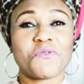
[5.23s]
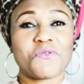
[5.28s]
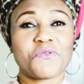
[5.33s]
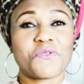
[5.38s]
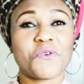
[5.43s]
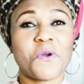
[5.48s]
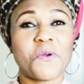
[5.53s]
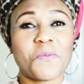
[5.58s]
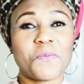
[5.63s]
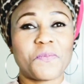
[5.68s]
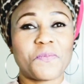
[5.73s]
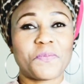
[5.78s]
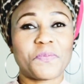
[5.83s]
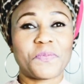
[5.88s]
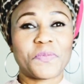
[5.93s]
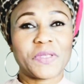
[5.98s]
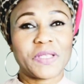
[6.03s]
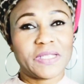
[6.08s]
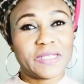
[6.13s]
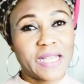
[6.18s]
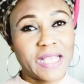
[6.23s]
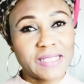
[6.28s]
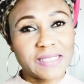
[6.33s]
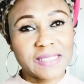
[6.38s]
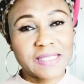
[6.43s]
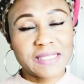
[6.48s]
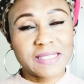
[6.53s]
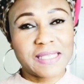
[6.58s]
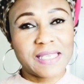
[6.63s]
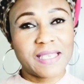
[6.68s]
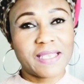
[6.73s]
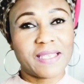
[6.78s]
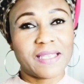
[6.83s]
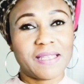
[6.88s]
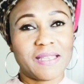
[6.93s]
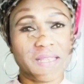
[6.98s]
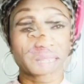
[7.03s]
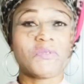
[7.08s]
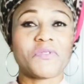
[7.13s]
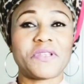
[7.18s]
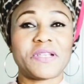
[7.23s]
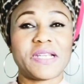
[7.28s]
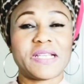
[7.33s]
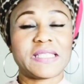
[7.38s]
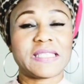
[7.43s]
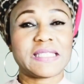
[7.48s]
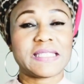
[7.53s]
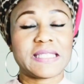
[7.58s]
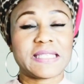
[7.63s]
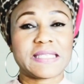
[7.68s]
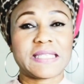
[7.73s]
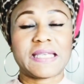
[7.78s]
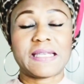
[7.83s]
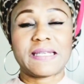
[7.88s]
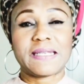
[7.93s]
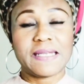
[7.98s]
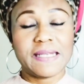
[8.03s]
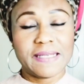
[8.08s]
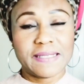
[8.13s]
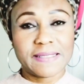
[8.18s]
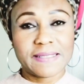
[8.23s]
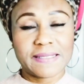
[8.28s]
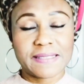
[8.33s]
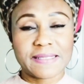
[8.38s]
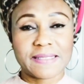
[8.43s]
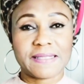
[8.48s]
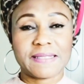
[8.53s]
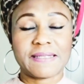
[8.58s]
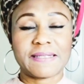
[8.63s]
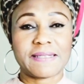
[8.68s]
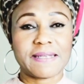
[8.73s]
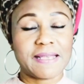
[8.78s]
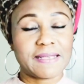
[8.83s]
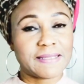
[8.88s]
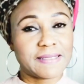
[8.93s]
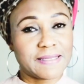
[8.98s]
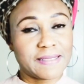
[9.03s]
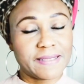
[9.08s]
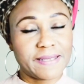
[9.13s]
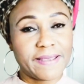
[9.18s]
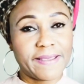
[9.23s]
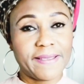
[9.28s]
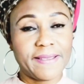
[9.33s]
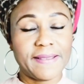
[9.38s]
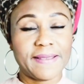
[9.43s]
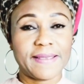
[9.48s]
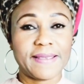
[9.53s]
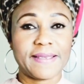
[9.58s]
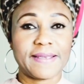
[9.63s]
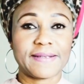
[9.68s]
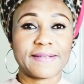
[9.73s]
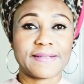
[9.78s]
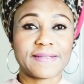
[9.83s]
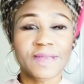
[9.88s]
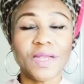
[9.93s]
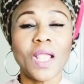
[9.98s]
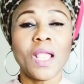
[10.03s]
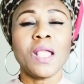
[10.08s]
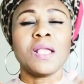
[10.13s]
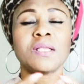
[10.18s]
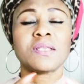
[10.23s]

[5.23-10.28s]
from last year, some of the lessons that I learned last year, and